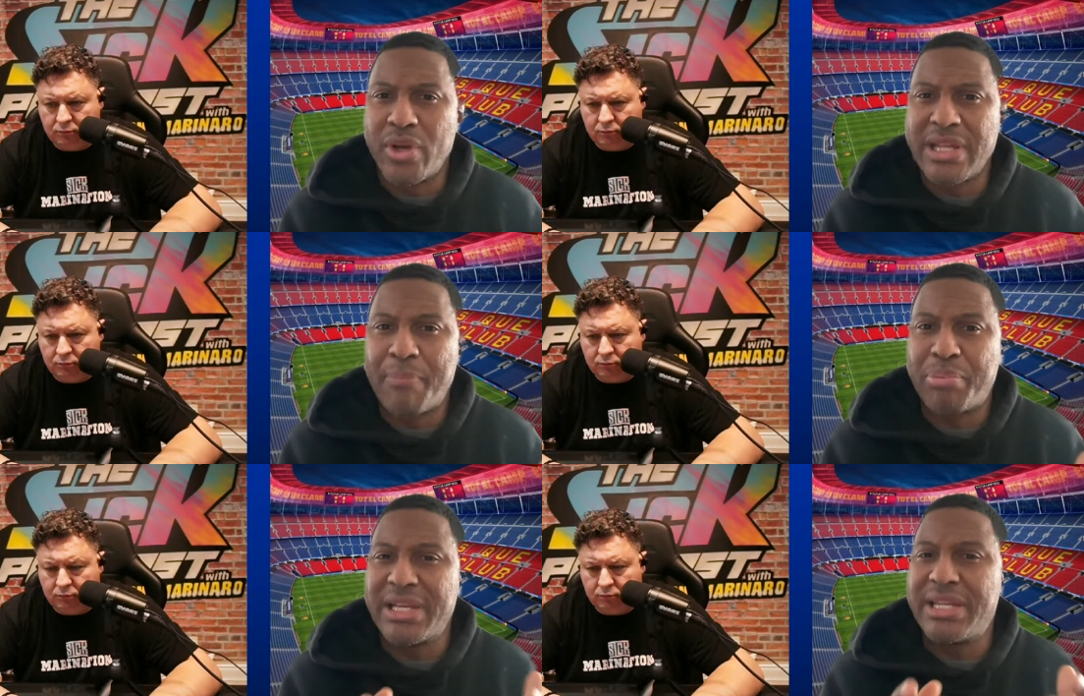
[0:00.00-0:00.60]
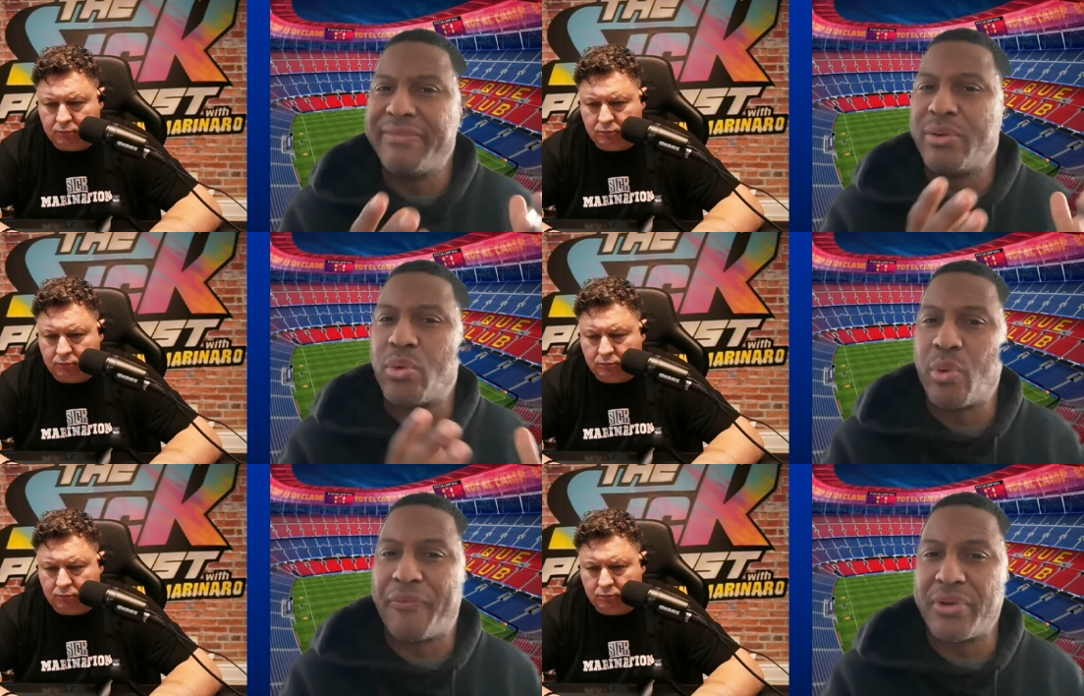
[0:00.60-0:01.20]
Speaker 1: when they played even
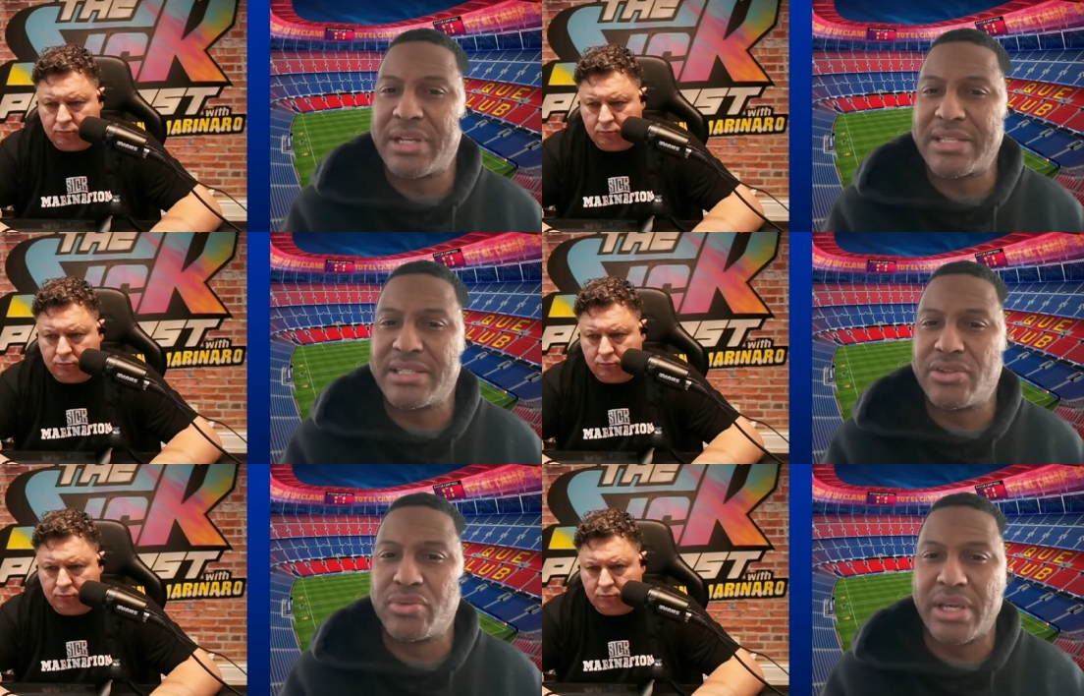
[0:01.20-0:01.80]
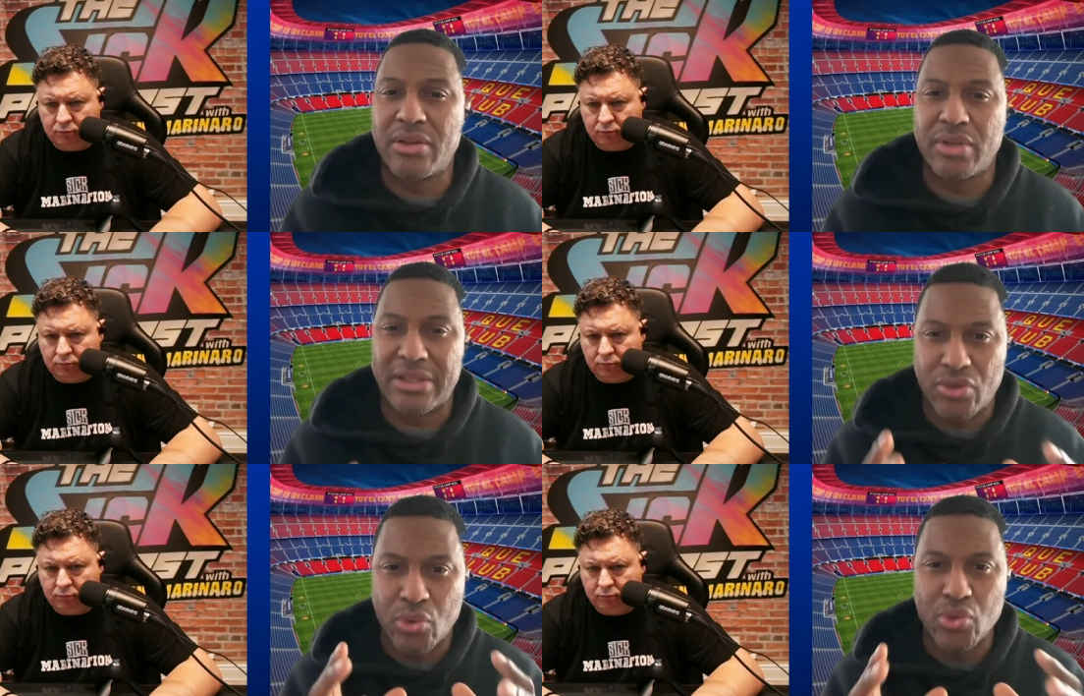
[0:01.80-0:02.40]
with Wilfried Nancy together
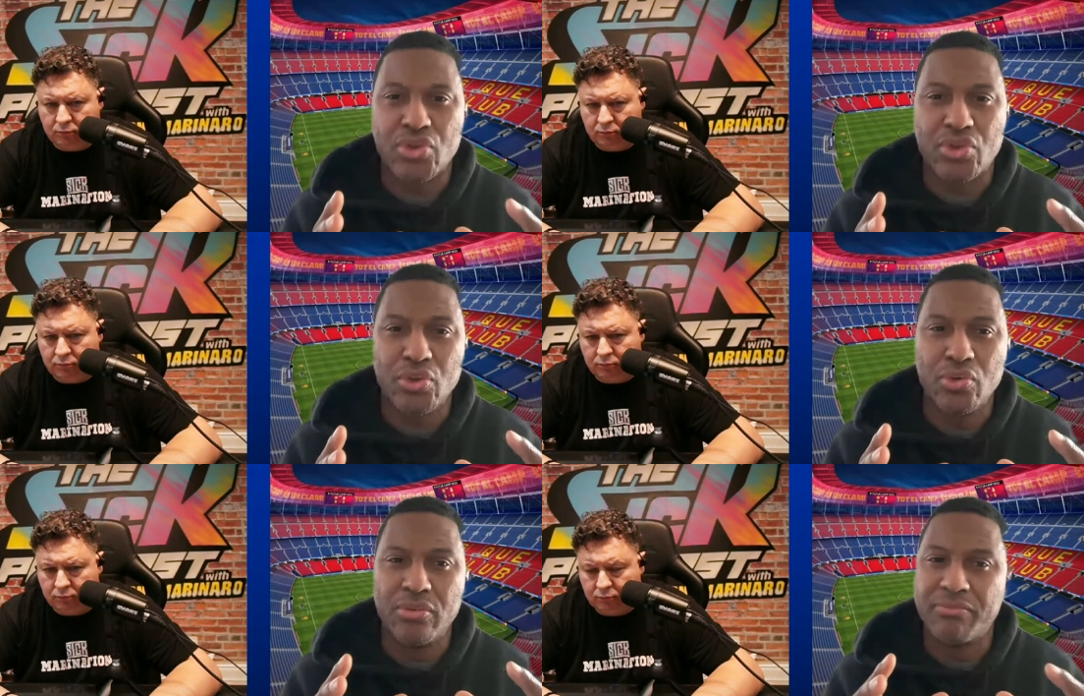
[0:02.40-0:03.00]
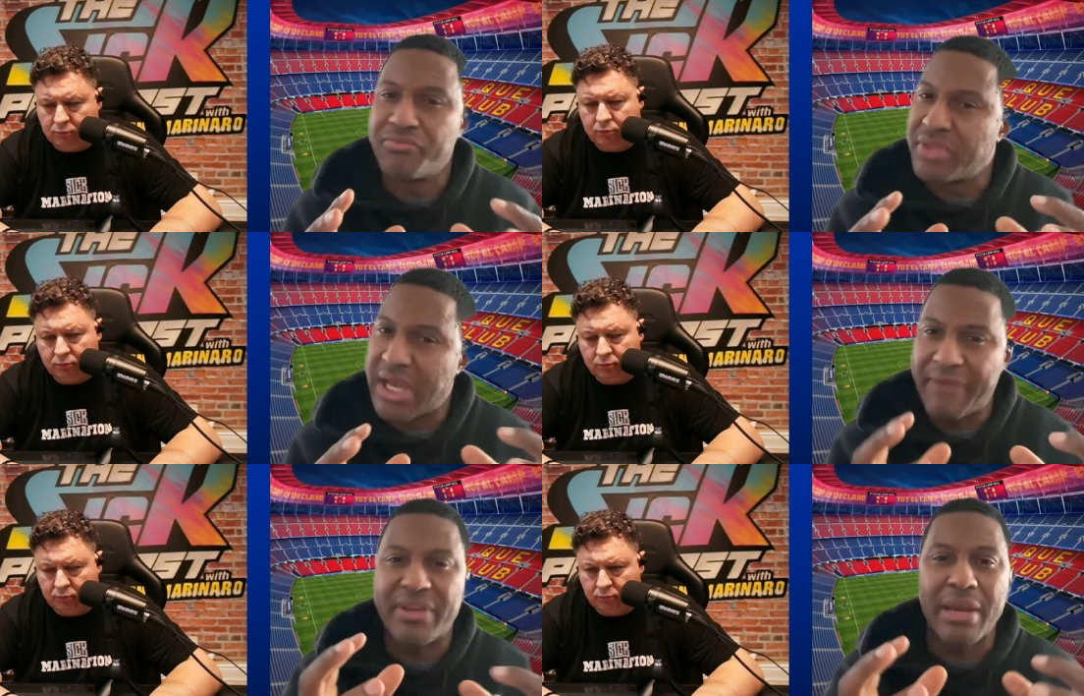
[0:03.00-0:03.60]
that those two
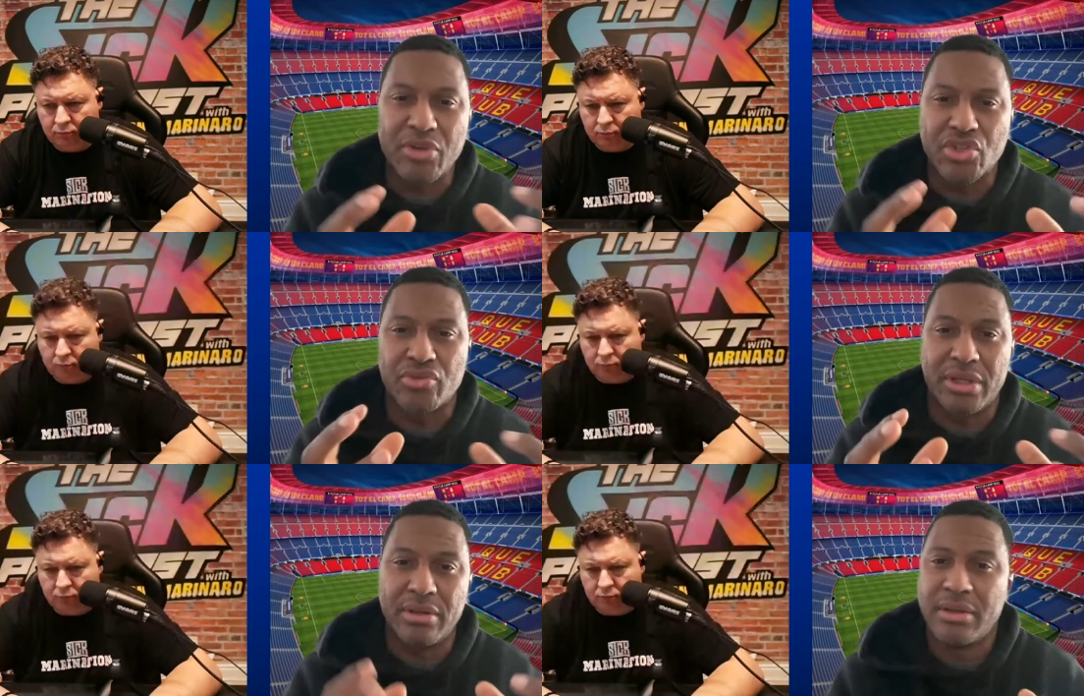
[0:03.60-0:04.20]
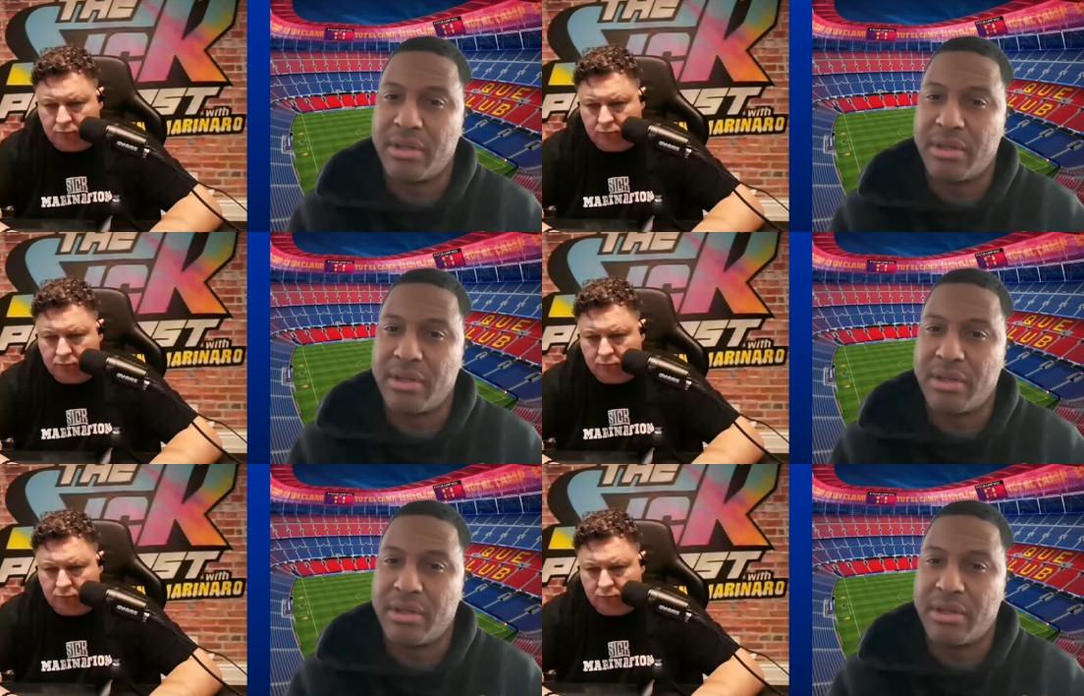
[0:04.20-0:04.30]
have chemistry.